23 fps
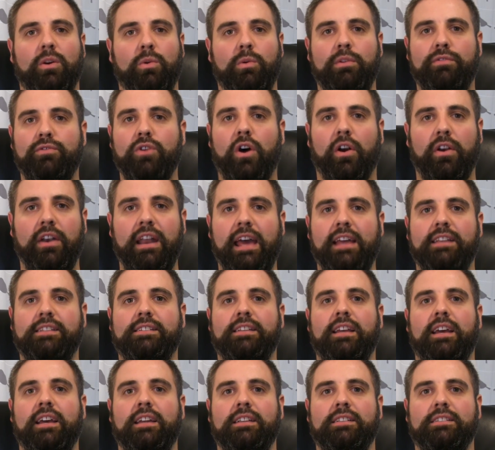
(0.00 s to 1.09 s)
We've got
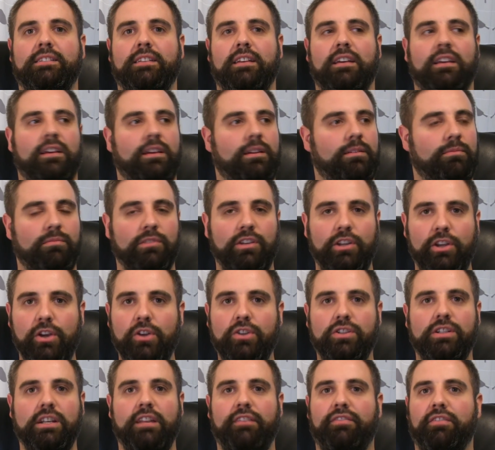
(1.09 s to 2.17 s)
naysayers,
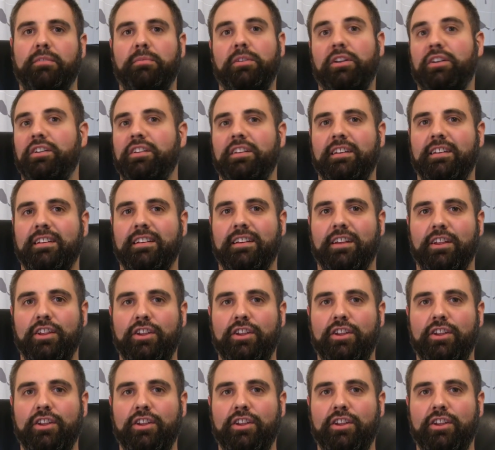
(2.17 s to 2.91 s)
usually from London,